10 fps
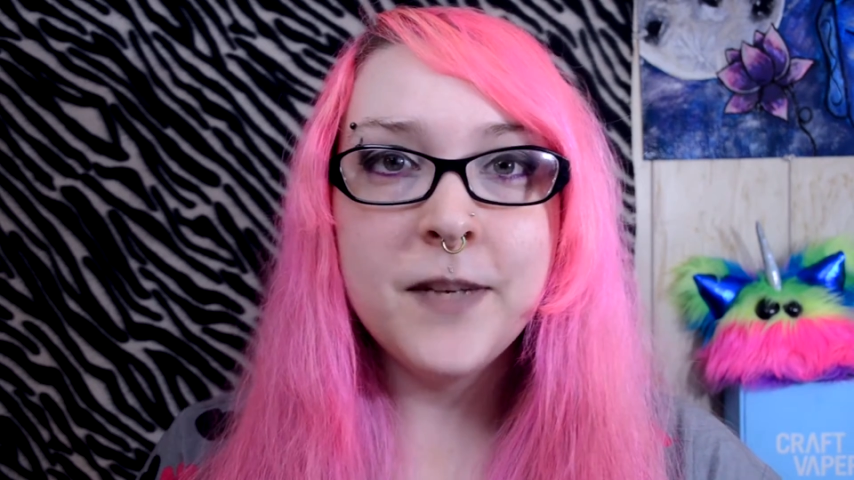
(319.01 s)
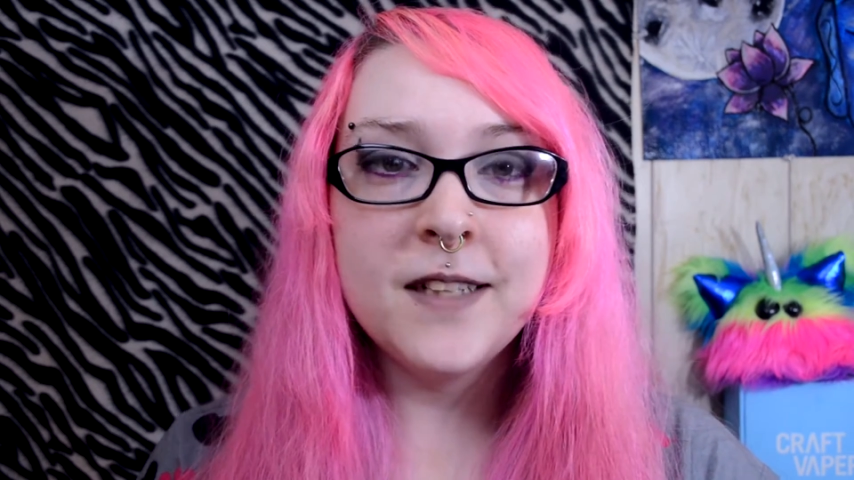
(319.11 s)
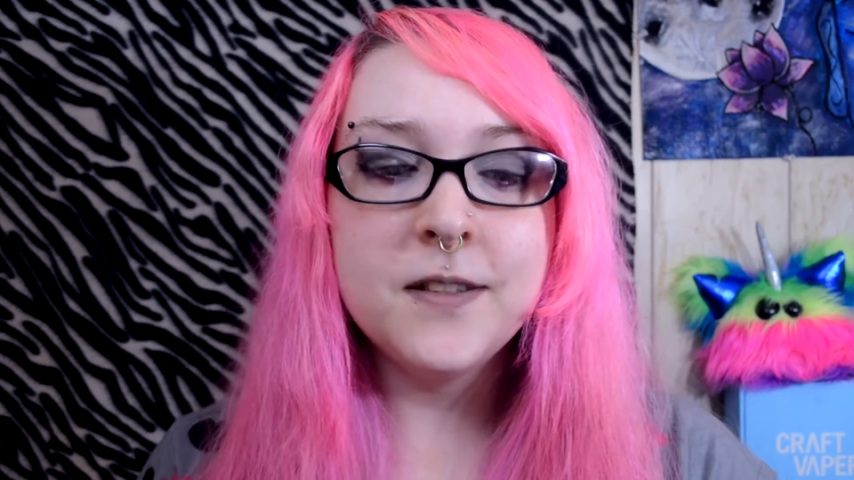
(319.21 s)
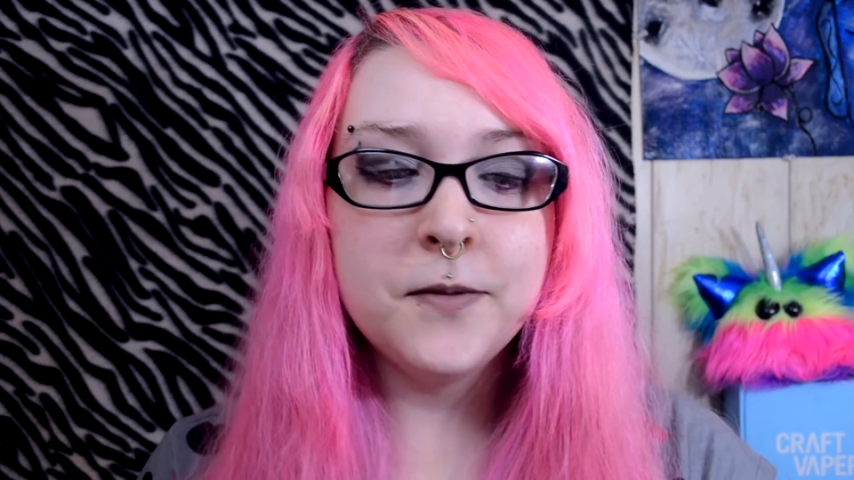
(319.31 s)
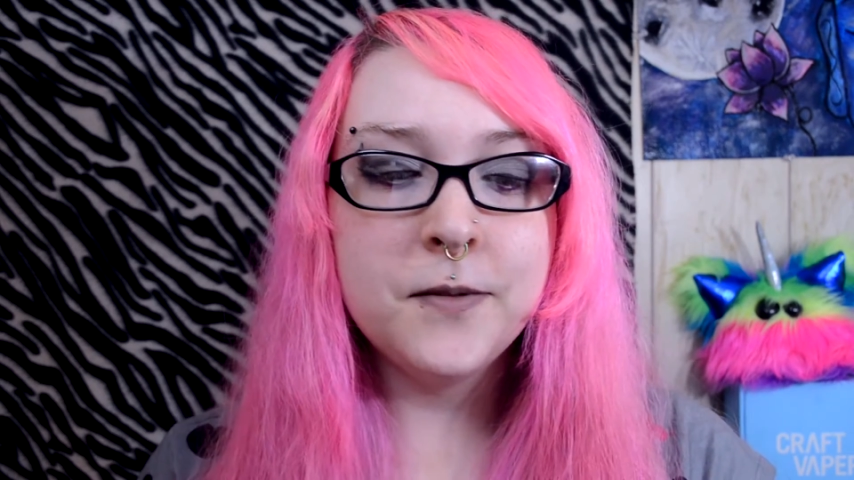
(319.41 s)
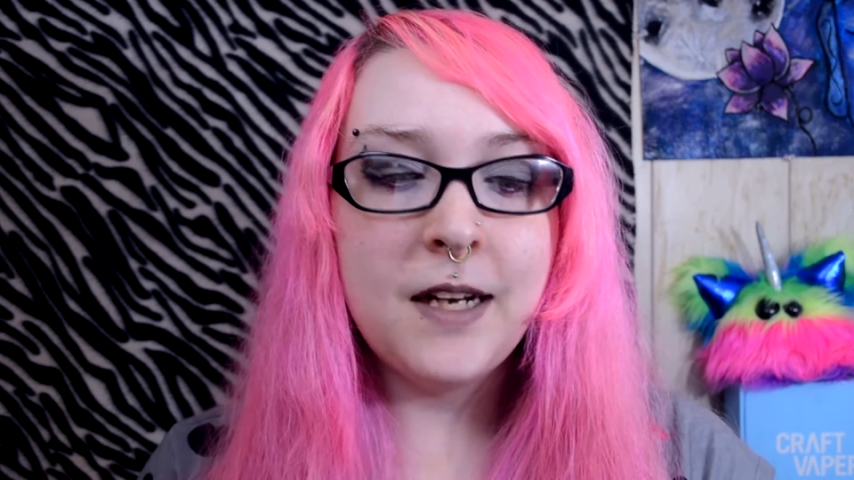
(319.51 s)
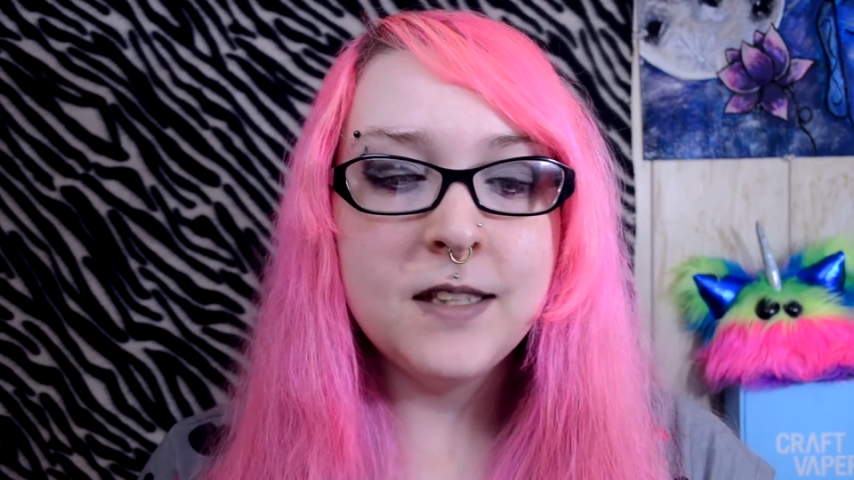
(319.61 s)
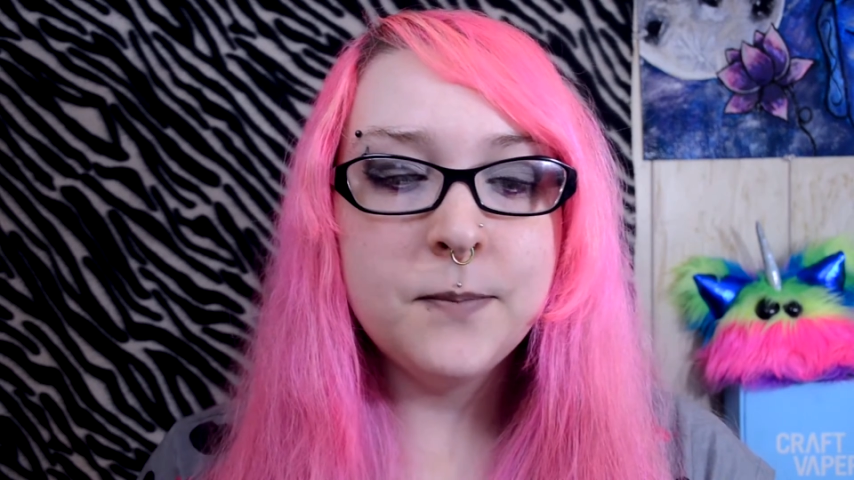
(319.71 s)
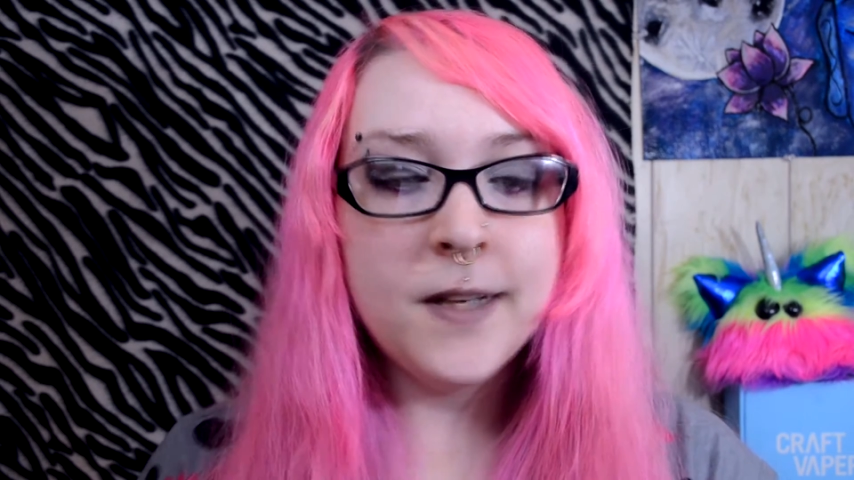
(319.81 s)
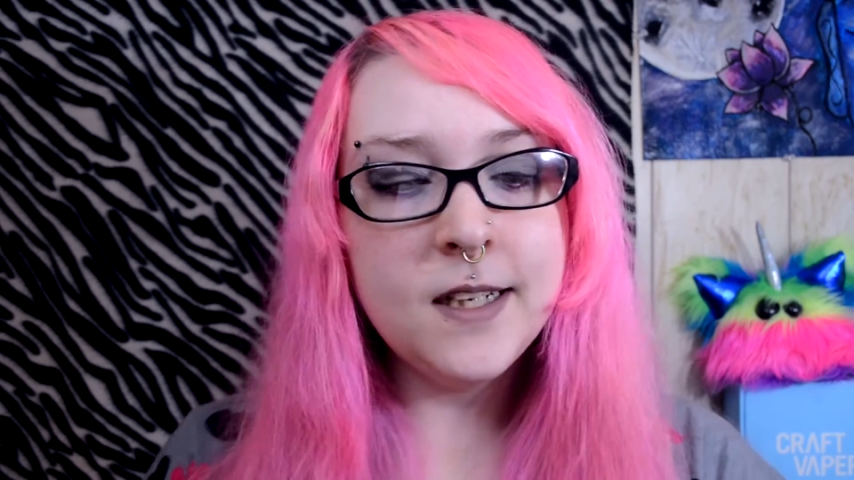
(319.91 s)
picked
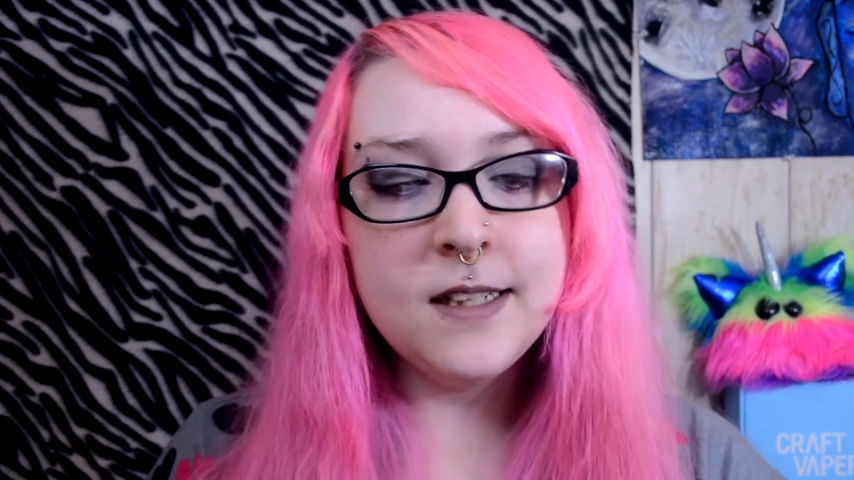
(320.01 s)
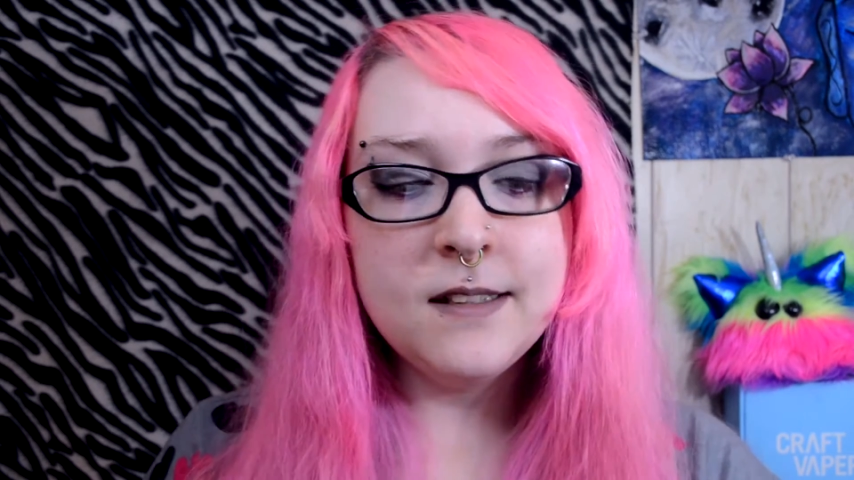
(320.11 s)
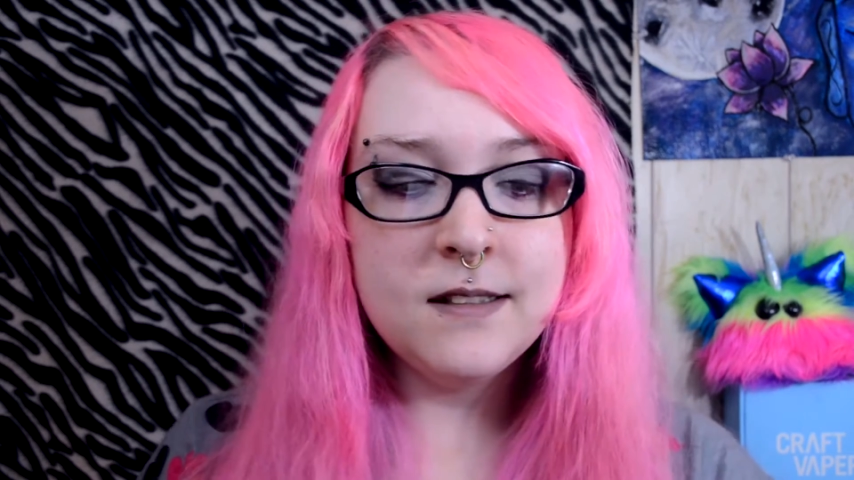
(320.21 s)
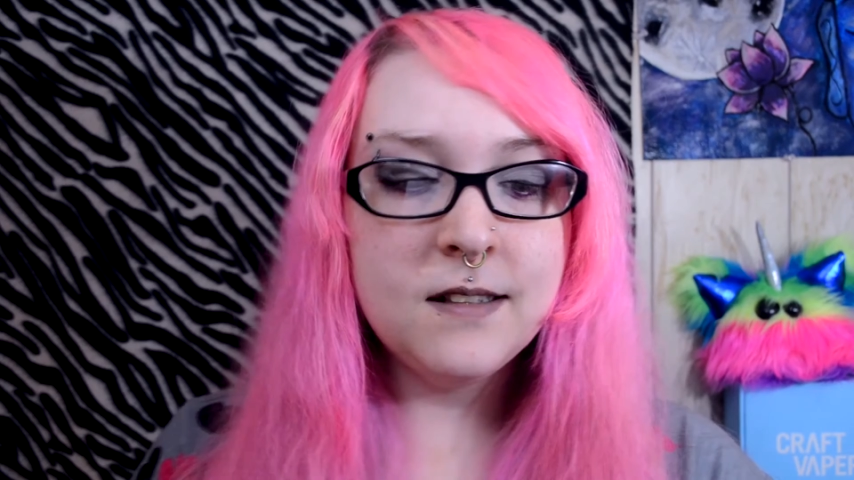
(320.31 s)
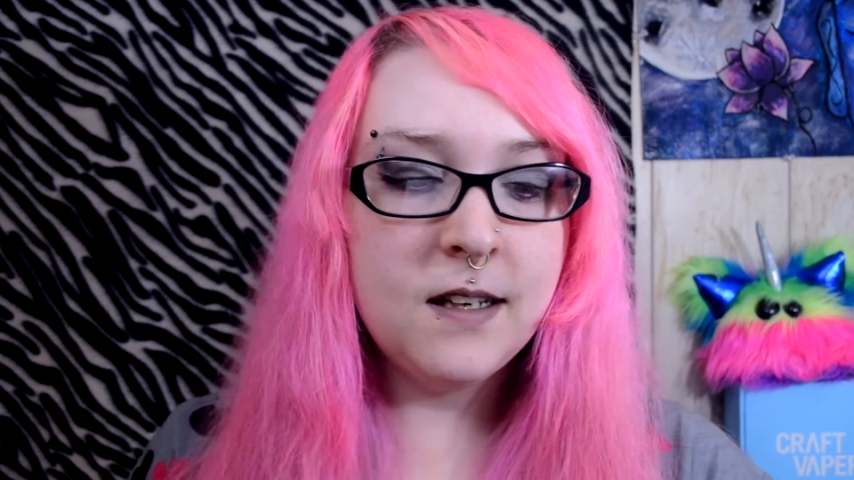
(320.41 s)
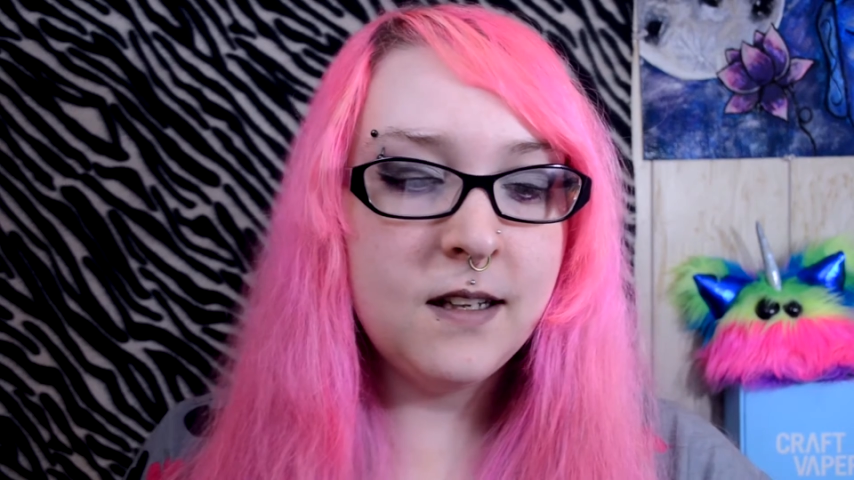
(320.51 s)
raspberries.